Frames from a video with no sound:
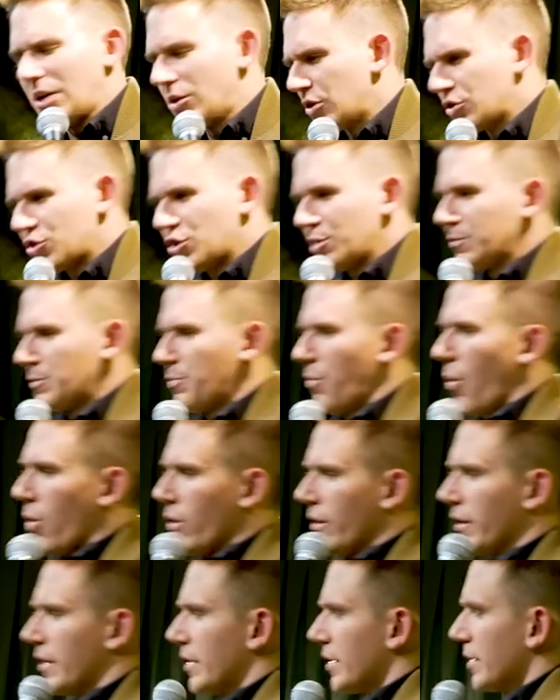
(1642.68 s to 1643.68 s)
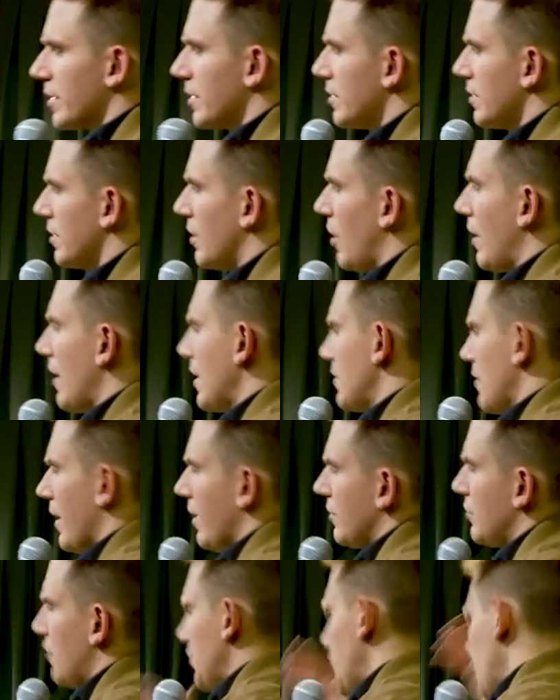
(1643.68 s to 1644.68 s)
don't know, the gym's boring. You know,
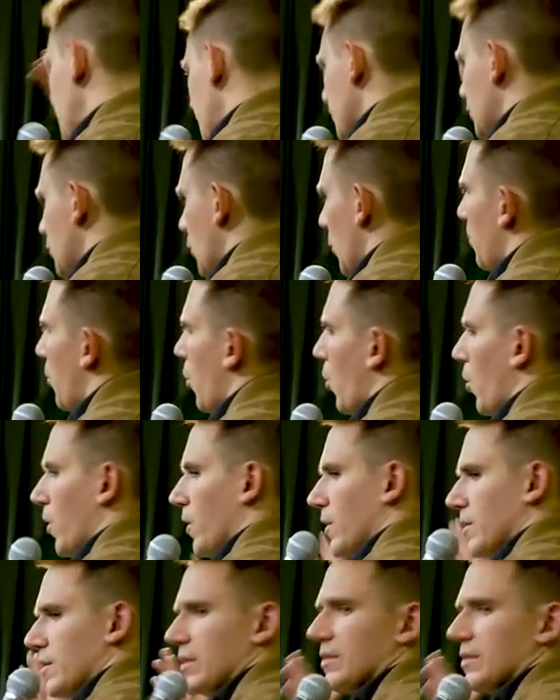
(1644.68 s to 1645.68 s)
I just get so bored.